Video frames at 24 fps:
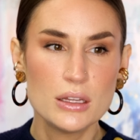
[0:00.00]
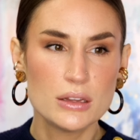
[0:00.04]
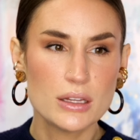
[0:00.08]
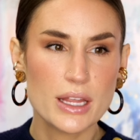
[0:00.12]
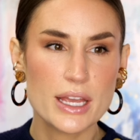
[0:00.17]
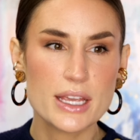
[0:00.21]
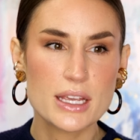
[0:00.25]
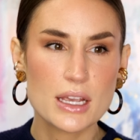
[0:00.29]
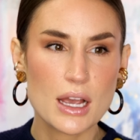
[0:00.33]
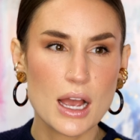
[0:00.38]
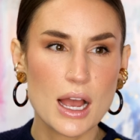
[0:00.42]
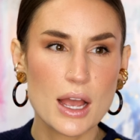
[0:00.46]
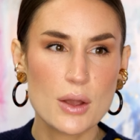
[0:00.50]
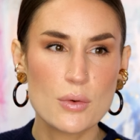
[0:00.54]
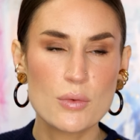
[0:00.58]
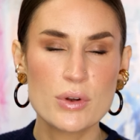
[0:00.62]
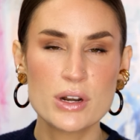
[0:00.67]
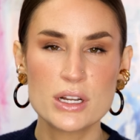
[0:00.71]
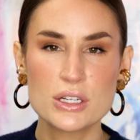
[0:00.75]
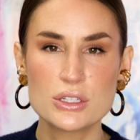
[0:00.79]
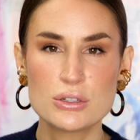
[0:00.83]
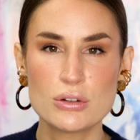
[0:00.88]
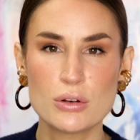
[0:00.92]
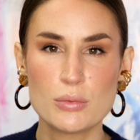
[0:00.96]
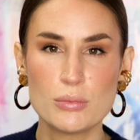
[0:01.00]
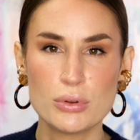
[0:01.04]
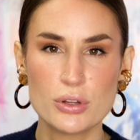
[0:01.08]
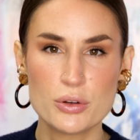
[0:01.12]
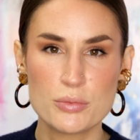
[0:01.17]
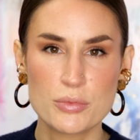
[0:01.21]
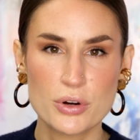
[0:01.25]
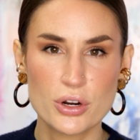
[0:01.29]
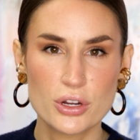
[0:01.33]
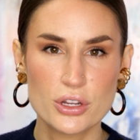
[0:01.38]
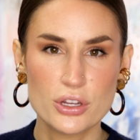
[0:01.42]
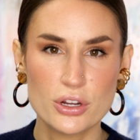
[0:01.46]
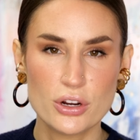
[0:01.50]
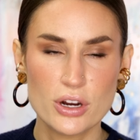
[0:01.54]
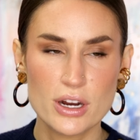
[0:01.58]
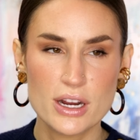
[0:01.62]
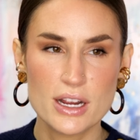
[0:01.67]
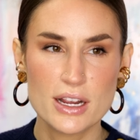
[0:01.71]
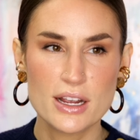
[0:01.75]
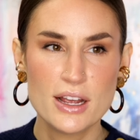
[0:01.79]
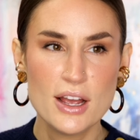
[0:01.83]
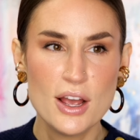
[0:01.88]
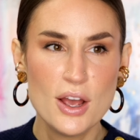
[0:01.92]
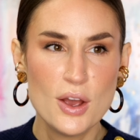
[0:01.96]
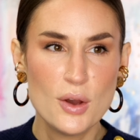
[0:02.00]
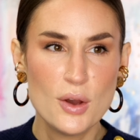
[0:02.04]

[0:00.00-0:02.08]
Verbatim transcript: Like I went into a Blue Mercury